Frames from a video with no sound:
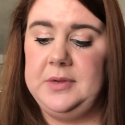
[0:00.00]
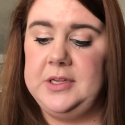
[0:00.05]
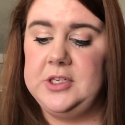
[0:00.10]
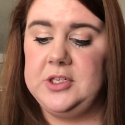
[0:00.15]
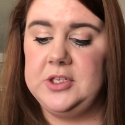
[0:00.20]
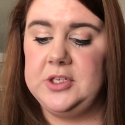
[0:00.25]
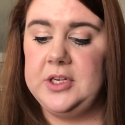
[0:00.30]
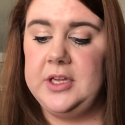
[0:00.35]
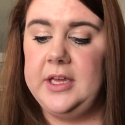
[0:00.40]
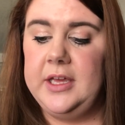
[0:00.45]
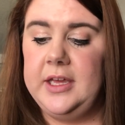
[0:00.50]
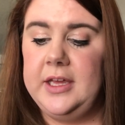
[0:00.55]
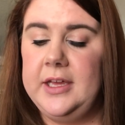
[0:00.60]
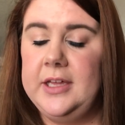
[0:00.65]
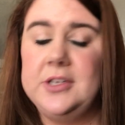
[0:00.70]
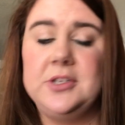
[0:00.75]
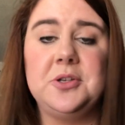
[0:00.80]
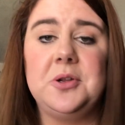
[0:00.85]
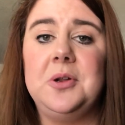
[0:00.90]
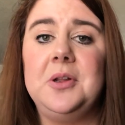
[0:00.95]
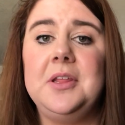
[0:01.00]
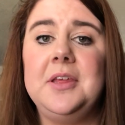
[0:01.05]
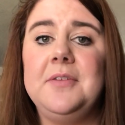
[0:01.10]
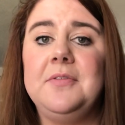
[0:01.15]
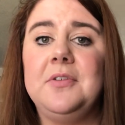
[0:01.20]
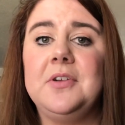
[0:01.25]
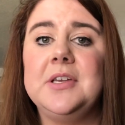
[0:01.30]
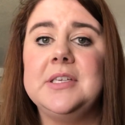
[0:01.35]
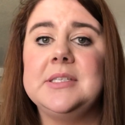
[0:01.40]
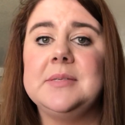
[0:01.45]
which
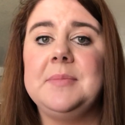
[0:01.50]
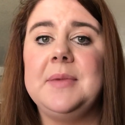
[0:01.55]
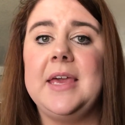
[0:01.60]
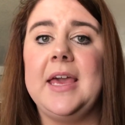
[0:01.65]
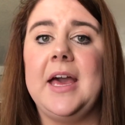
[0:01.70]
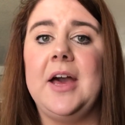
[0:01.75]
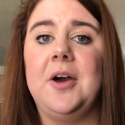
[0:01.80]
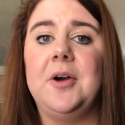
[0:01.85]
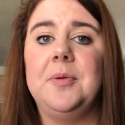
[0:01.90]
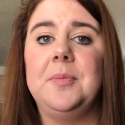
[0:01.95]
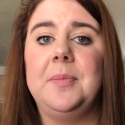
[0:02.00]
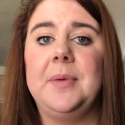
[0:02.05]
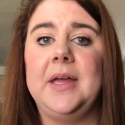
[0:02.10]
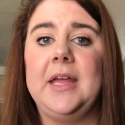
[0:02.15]
totally freaks me out.